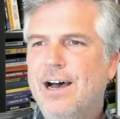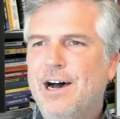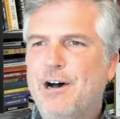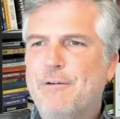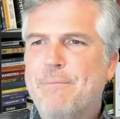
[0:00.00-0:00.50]

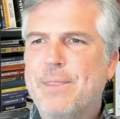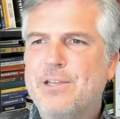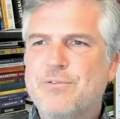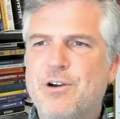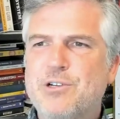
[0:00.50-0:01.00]
Um,
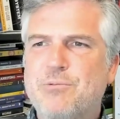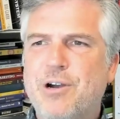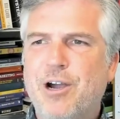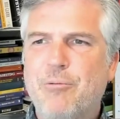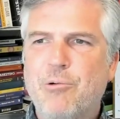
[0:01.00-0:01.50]
as far as
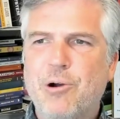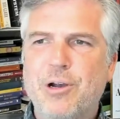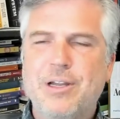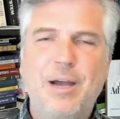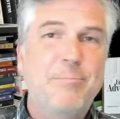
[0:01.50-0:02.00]
where I
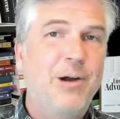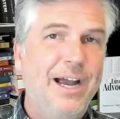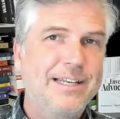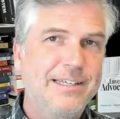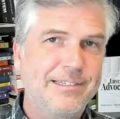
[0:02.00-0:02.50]
work, I
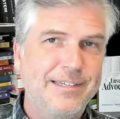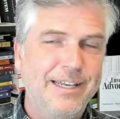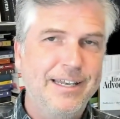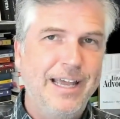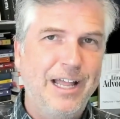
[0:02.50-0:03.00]
practice
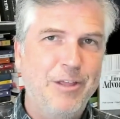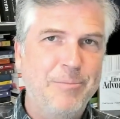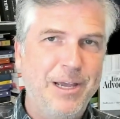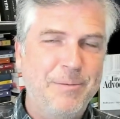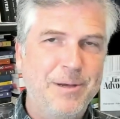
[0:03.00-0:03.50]
in
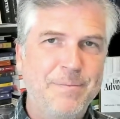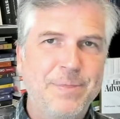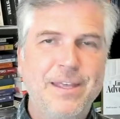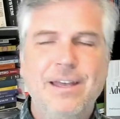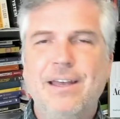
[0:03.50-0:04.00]
Alabama.
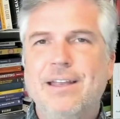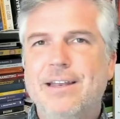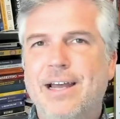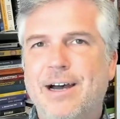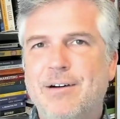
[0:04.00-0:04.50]

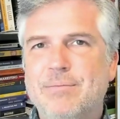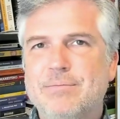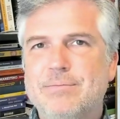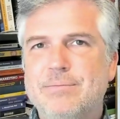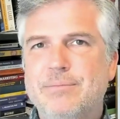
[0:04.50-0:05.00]

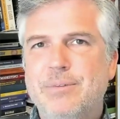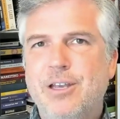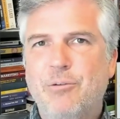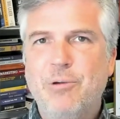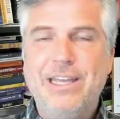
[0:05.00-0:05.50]
Now,
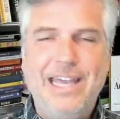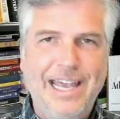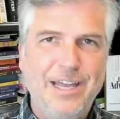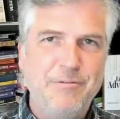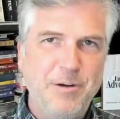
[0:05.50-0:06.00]
you know, we
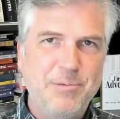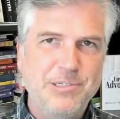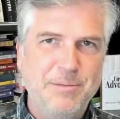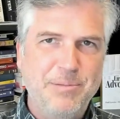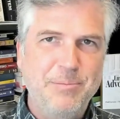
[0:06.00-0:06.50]
can
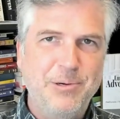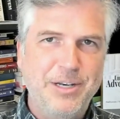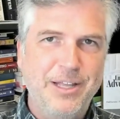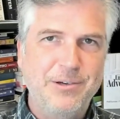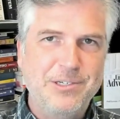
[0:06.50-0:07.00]
represent people
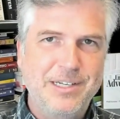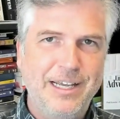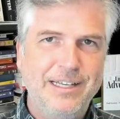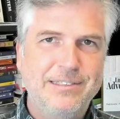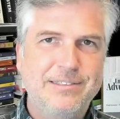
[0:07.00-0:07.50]
in other
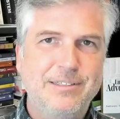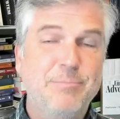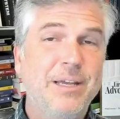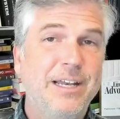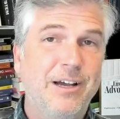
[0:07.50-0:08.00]
states
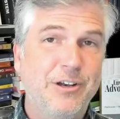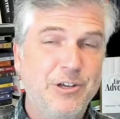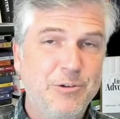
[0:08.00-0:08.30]
depending on